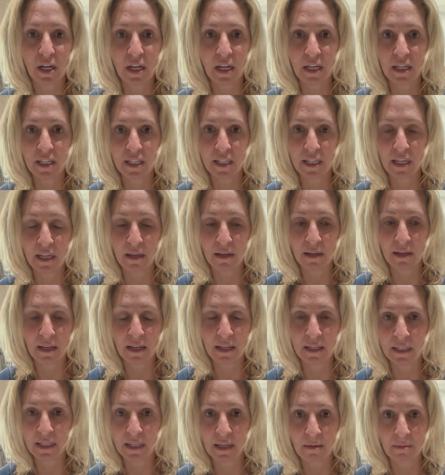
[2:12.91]

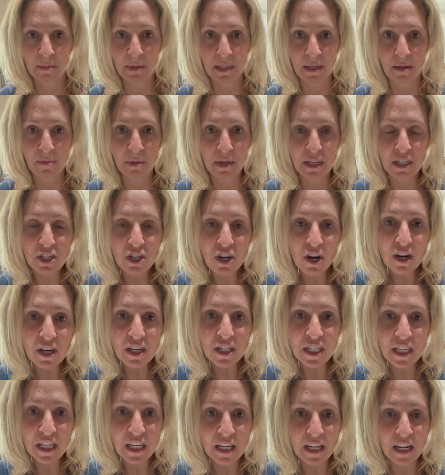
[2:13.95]
It seems to be
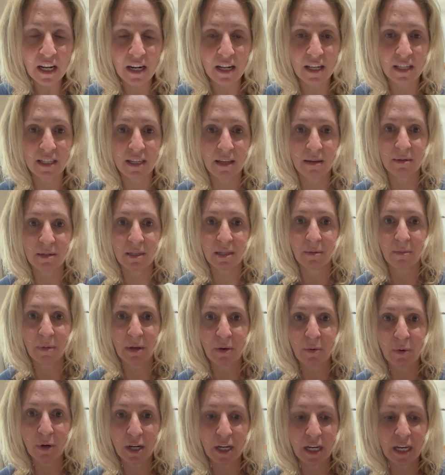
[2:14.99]
charging and it seems to be
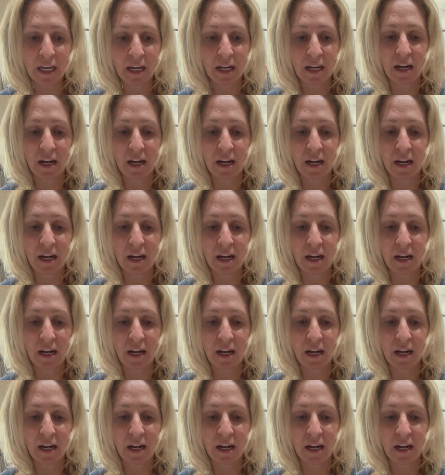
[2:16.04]
working,